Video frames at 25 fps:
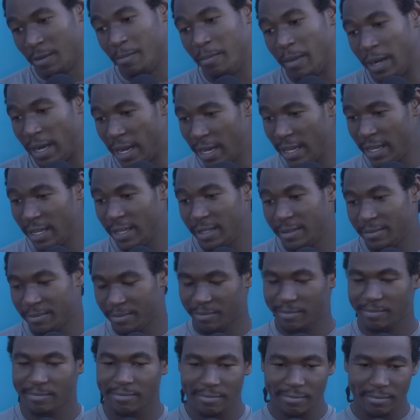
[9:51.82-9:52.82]
Mine?
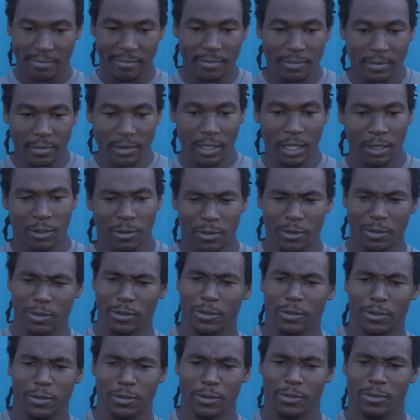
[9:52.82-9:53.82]

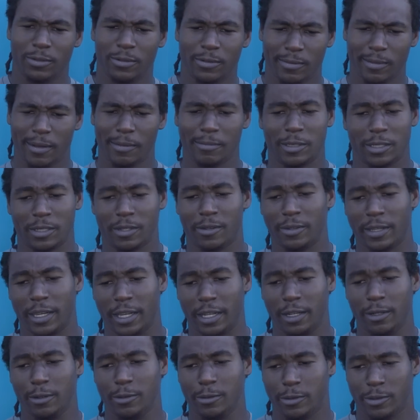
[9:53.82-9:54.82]
Oh, I'm just going to
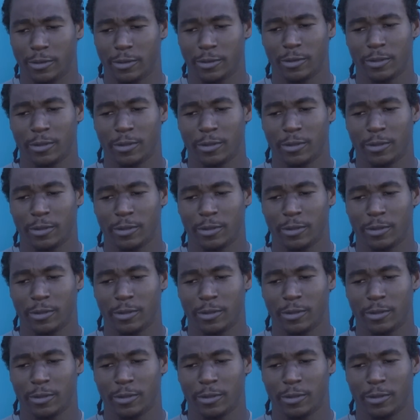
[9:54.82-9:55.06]
get loose.